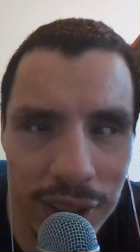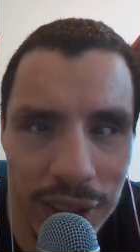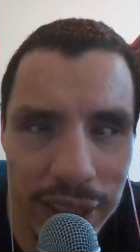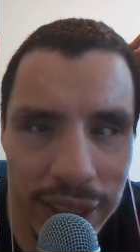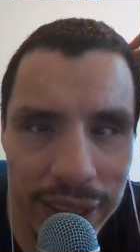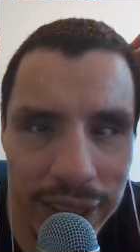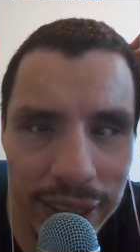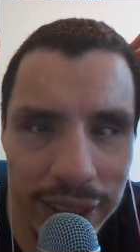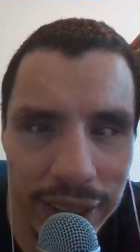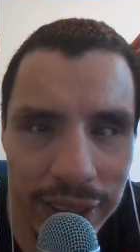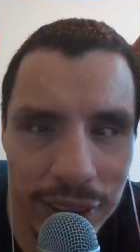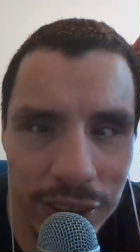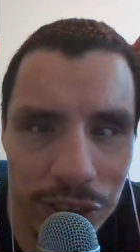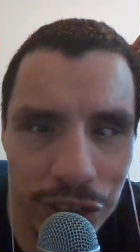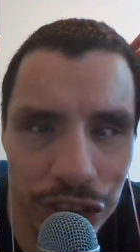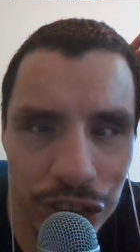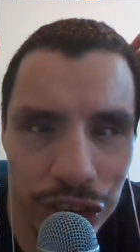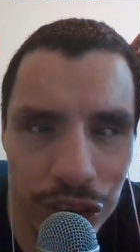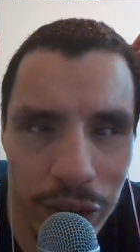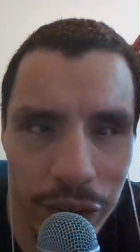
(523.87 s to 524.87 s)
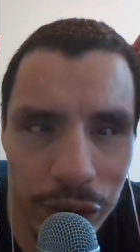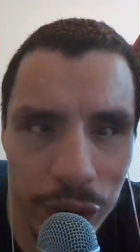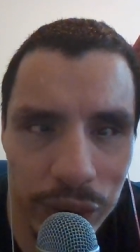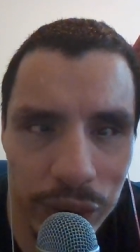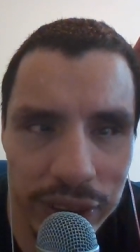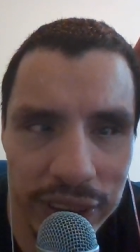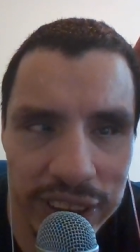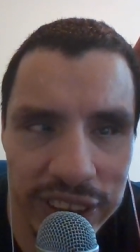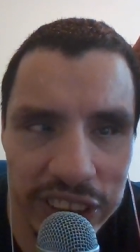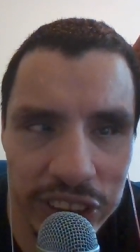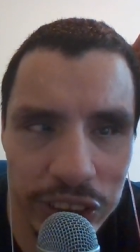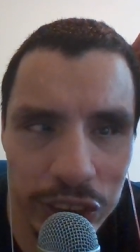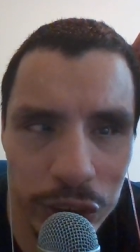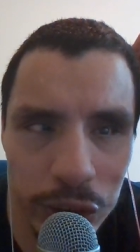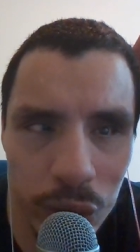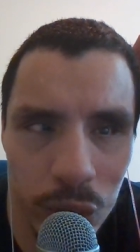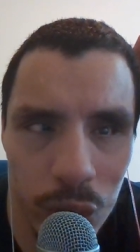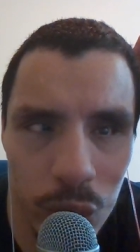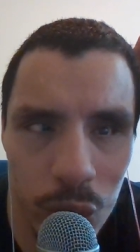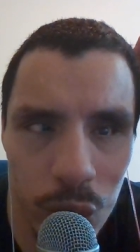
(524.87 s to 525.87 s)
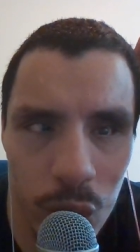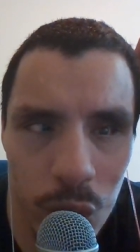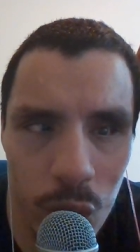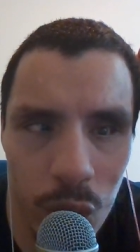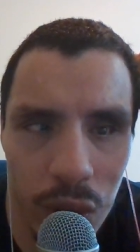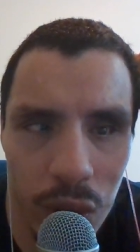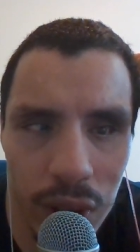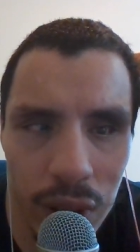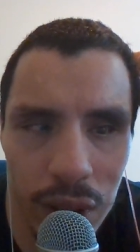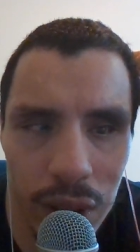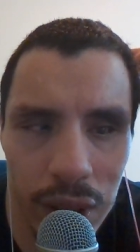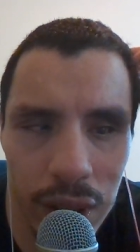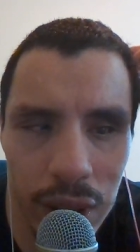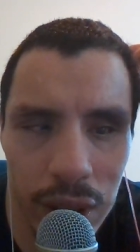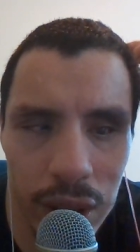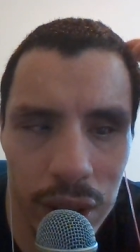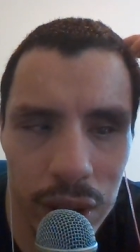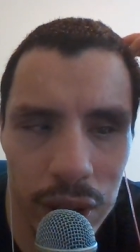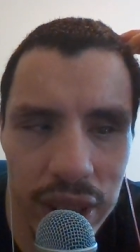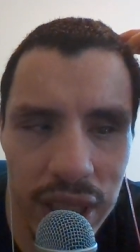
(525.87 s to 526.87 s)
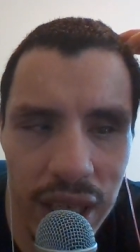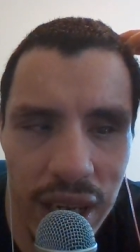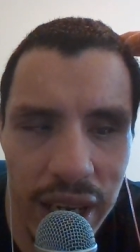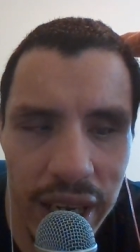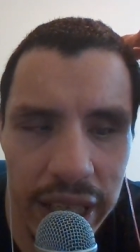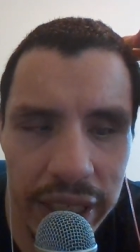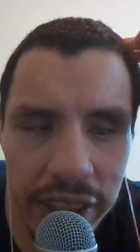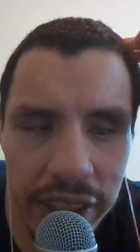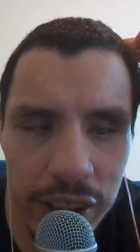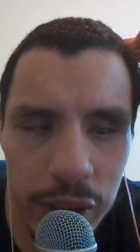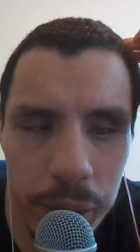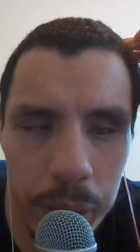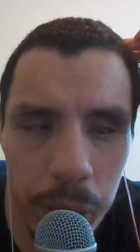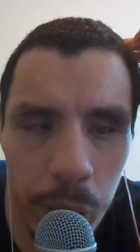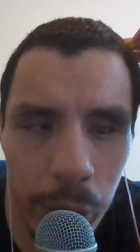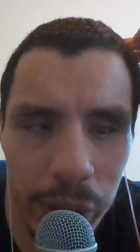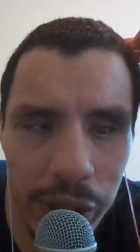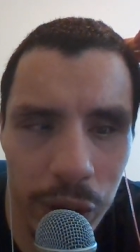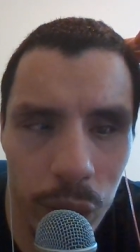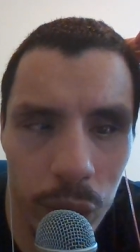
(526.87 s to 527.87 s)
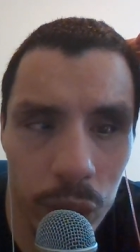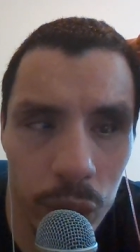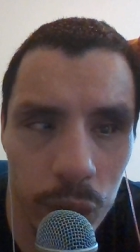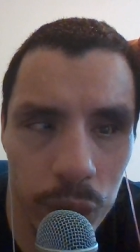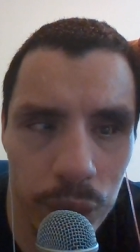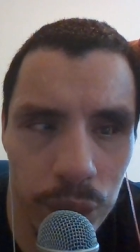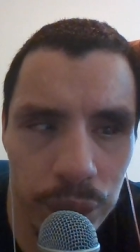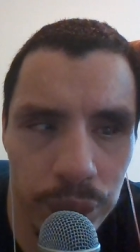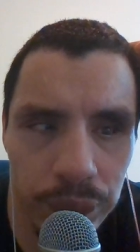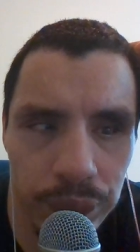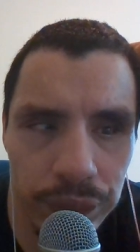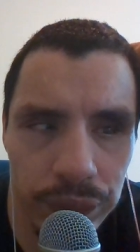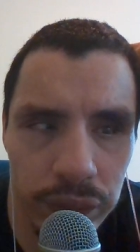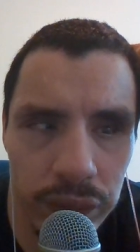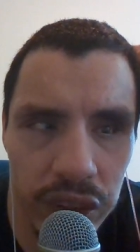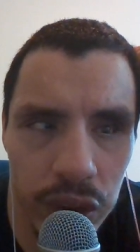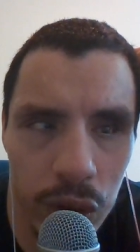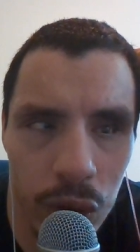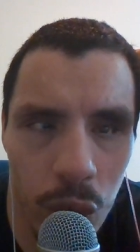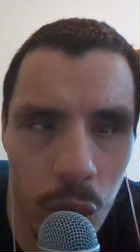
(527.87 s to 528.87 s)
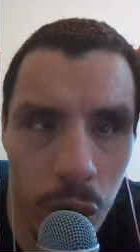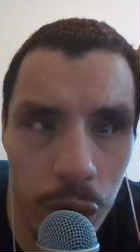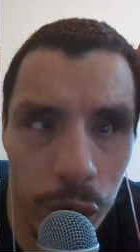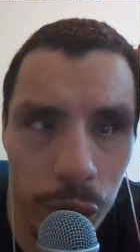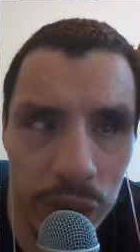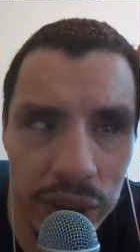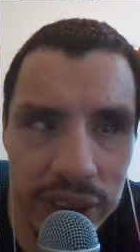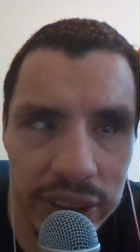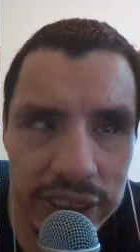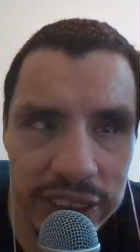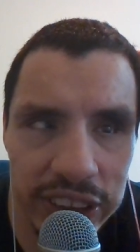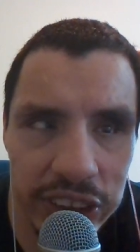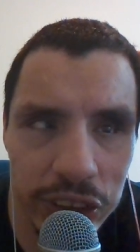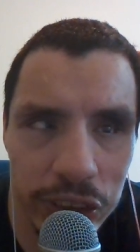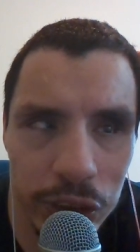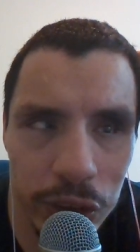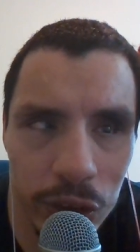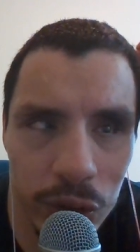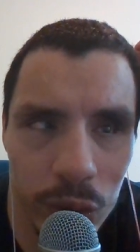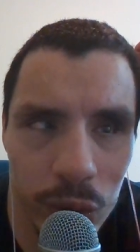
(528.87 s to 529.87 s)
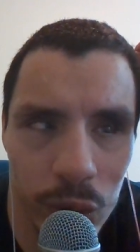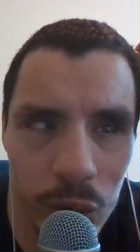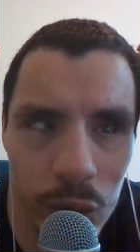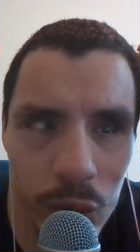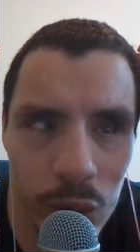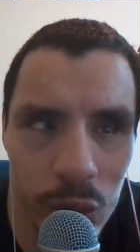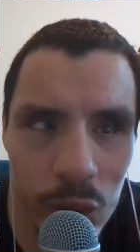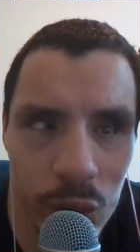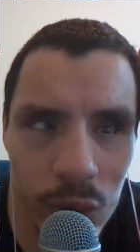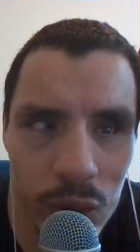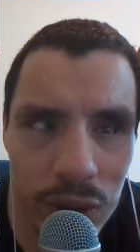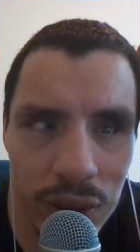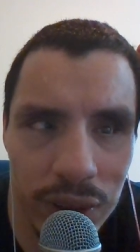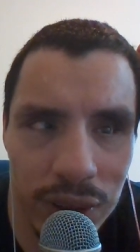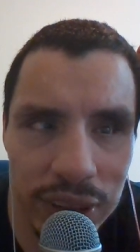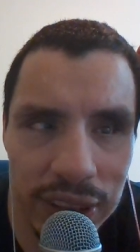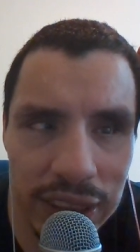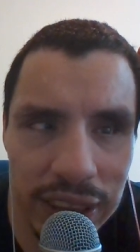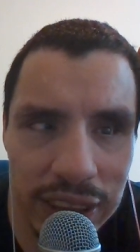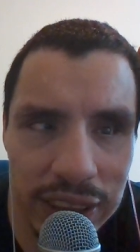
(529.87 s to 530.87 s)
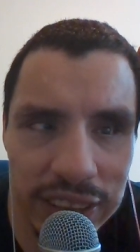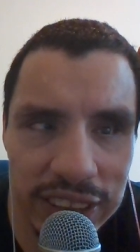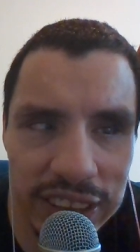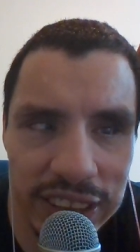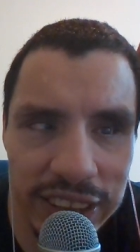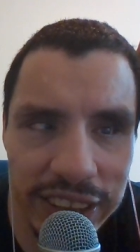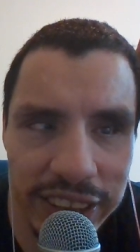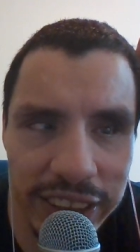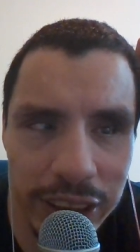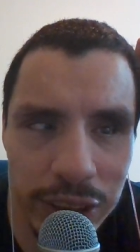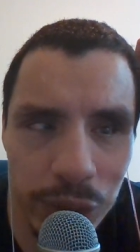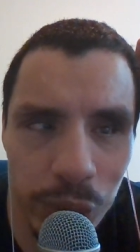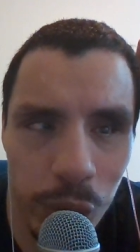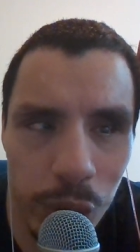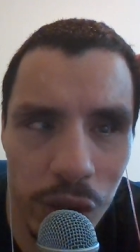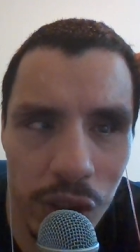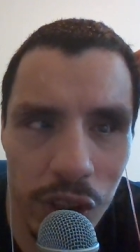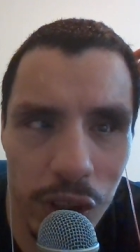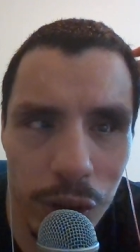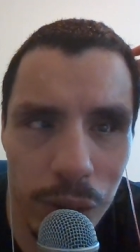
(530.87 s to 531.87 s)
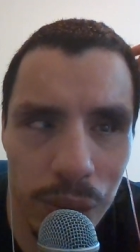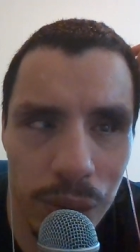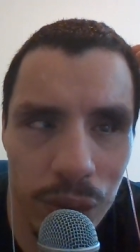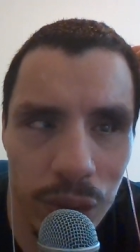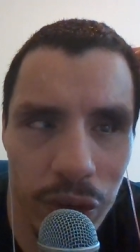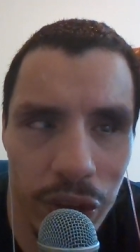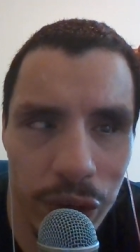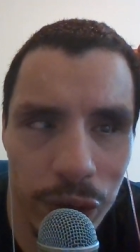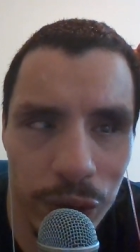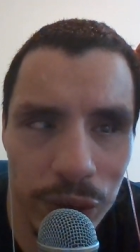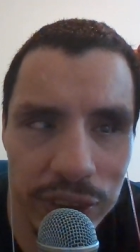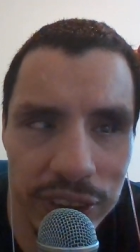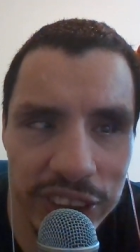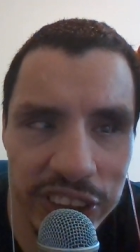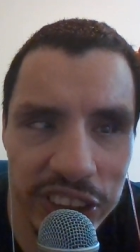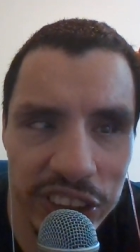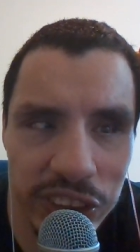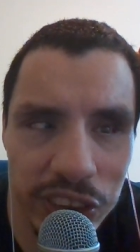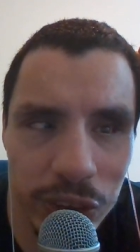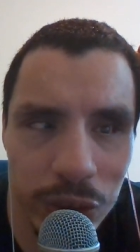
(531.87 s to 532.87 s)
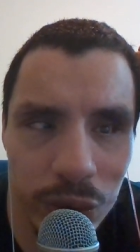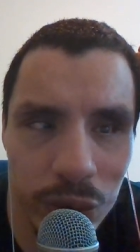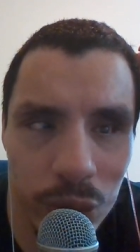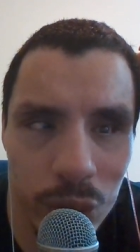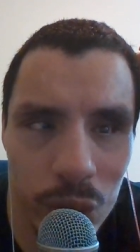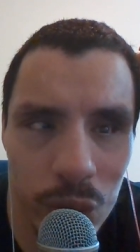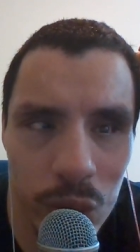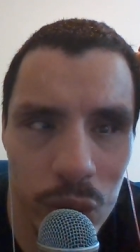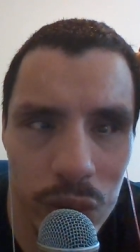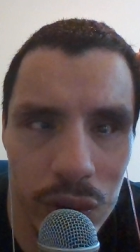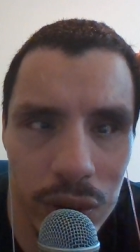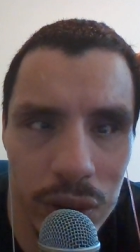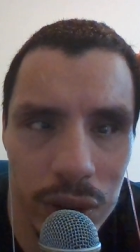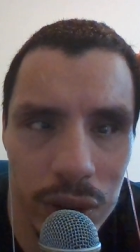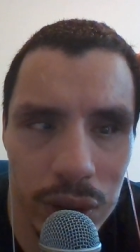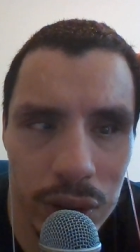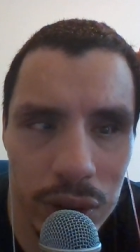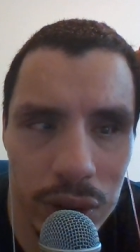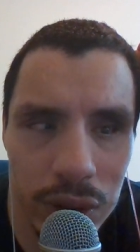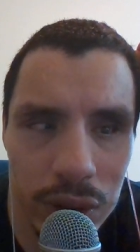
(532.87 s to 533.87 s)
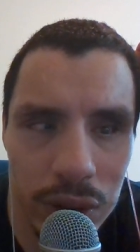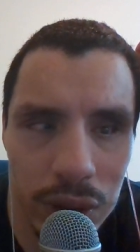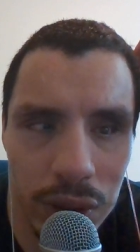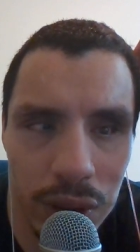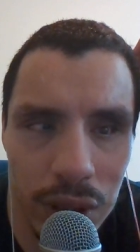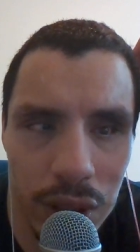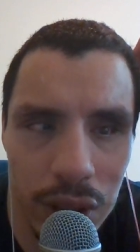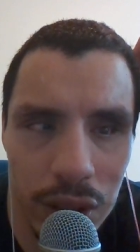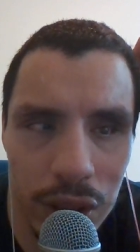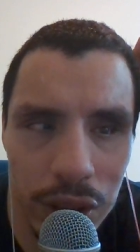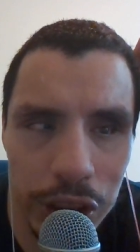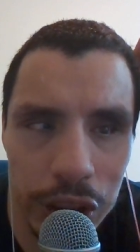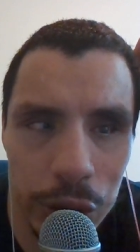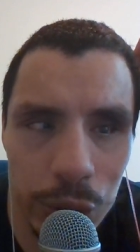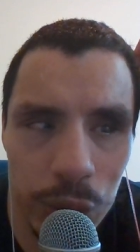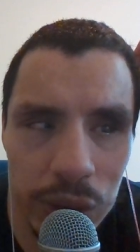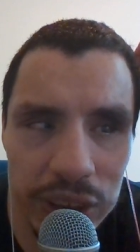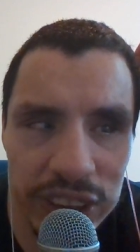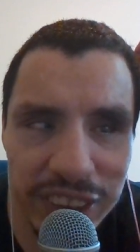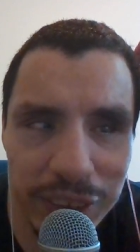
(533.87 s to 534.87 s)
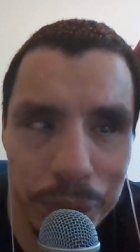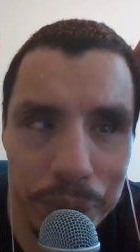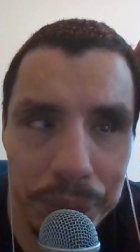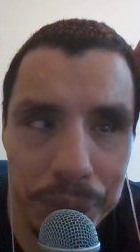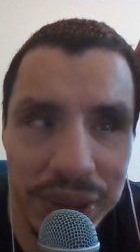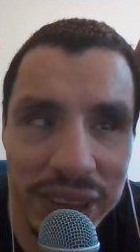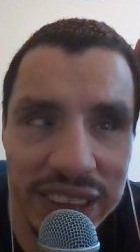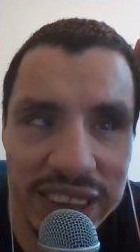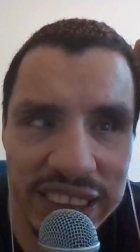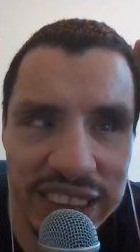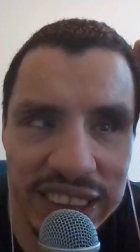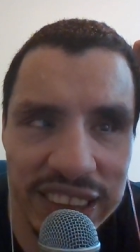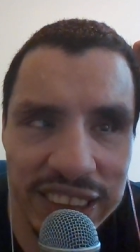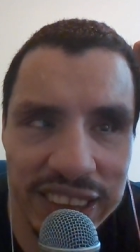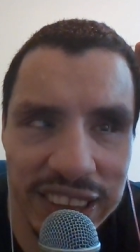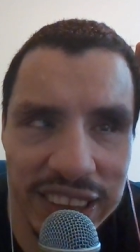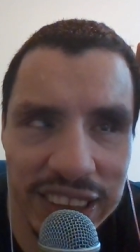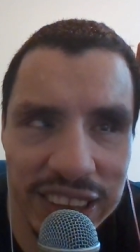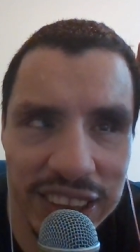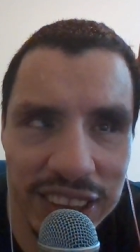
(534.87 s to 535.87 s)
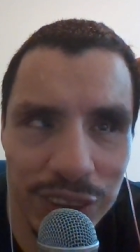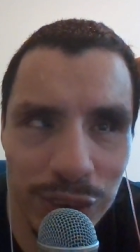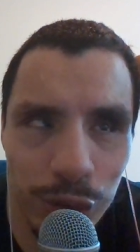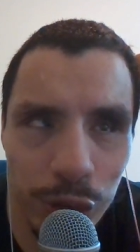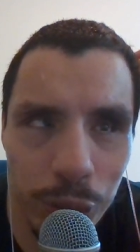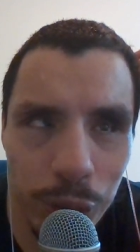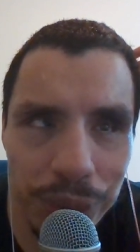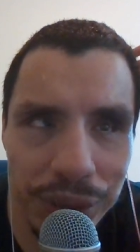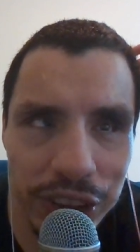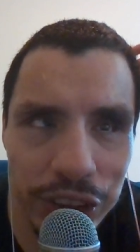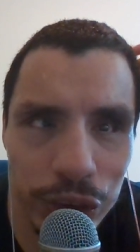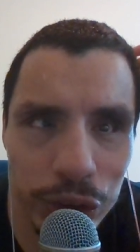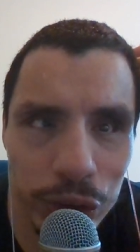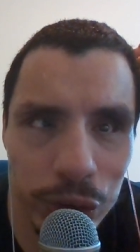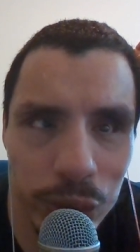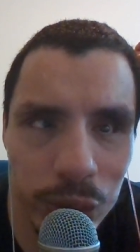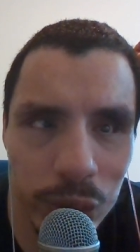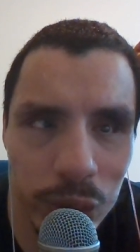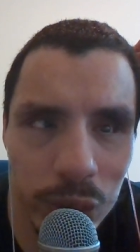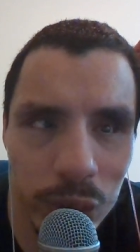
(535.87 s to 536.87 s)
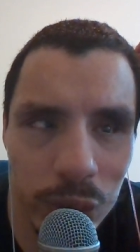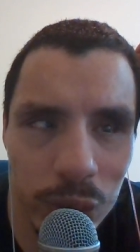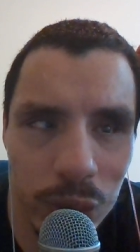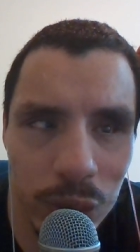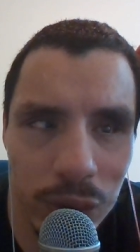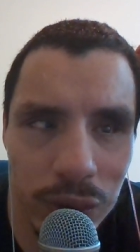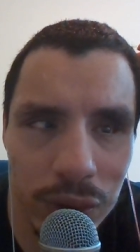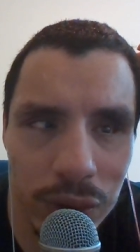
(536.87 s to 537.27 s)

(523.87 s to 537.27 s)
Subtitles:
And there is no guide in Braille, or there is no CD-ROM, there is no USB stick for me to